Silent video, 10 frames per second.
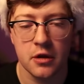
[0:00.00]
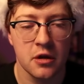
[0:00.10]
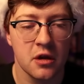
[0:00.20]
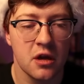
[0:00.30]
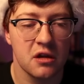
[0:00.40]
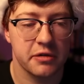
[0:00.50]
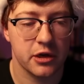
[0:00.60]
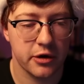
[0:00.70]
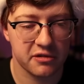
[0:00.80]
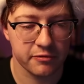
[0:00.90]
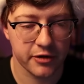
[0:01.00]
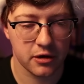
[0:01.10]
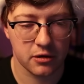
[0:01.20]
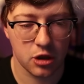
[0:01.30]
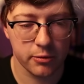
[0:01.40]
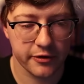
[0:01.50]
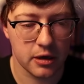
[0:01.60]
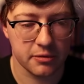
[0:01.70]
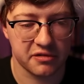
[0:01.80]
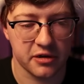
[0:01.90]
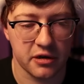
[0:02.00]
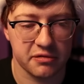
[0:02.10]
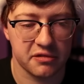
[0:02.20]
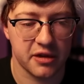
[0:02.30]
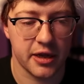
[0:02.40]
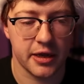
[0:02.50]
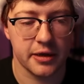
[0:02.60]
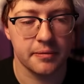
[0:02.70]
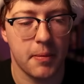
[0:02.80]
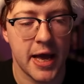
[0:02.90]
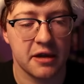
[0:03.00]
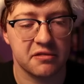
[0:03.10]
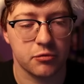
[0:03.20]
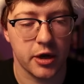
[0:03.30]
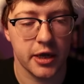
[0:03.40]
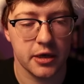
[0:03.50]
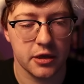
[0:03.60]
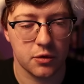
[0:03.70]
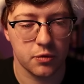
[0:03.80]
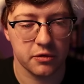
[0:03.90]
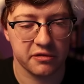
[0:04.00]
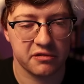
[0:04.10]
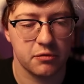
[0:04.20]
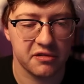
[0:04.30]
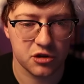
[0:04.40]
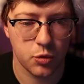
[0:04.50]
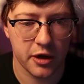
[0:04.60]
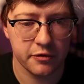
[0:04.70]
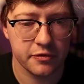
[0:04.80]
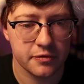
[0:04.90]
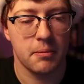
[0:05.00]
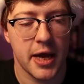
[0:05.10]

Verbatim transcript: So we gotta create some uh, global variables here. So we'll say max red equals, what is it, 12?